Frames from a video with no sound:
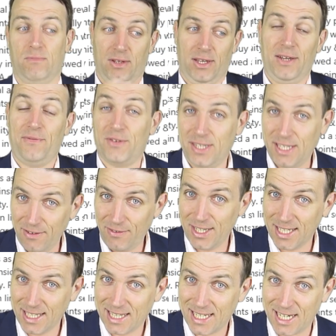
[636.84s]
if a
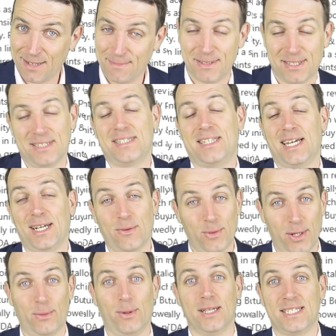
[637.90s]
dividend comes, then
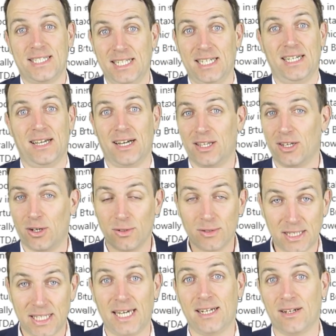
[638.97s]
we will see, I don't know,
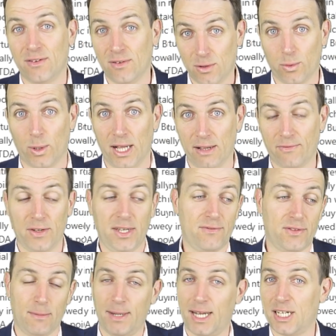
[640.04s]
10, 12. If
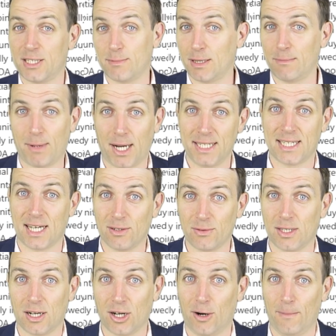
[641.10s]
the management buys out
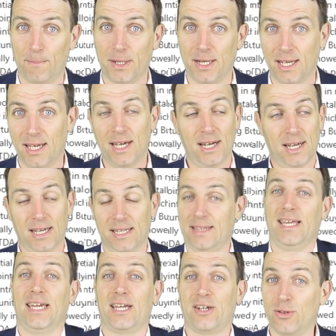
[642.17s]
the company,
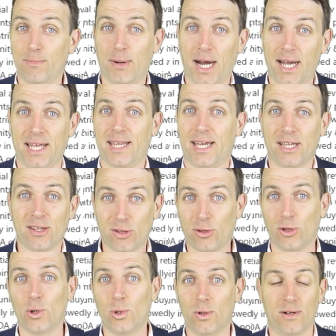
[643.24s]
they could buy it at
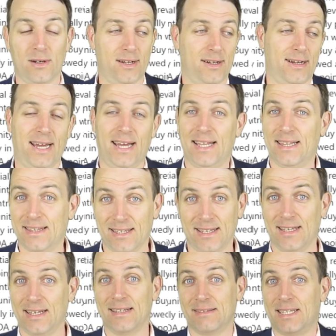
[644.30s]
2 and
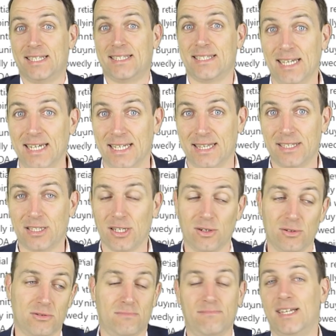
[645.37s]
that's it.
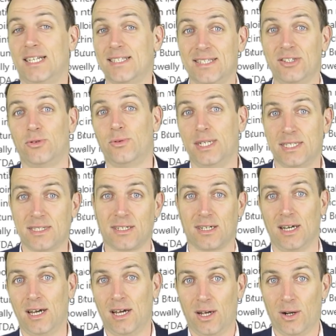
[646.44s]
So that's the risk
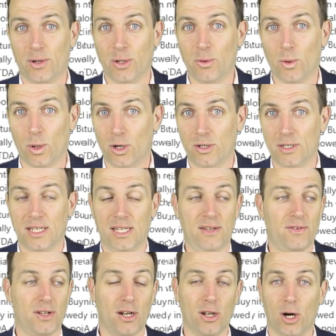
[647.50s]
reward
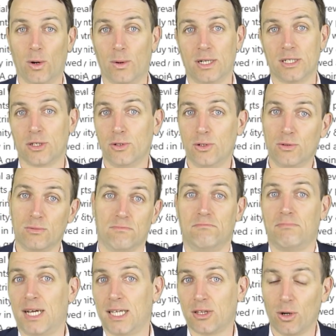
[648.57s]
even lower. So you
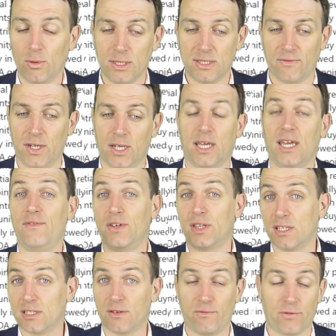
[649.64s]
might always think if it
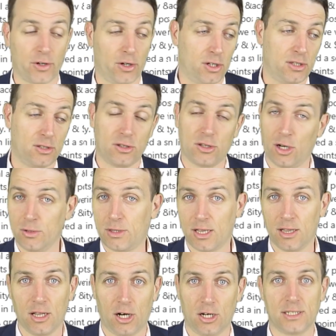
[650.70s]
is a fraud,
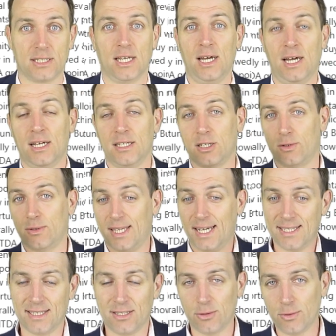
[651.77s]
total loss. So
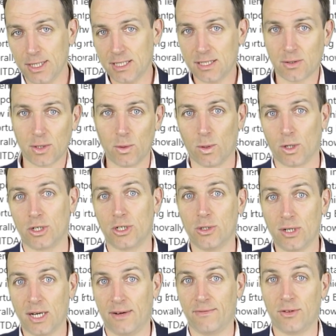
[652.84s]
that's the risk reward you
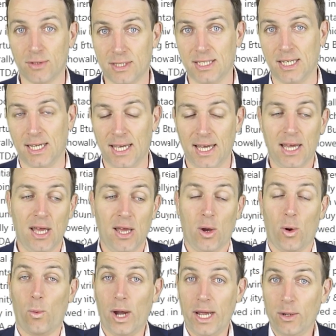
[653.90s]
have to see.
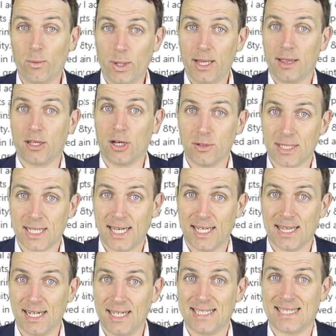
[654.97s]
When will those
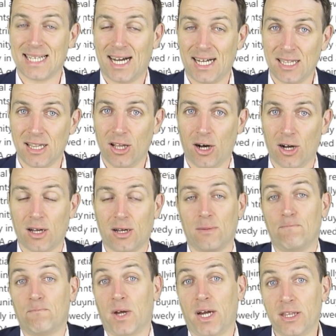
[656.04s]
catalysts unlock?
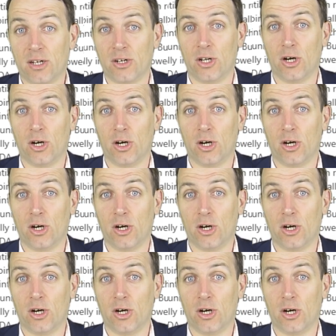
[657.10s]
I don't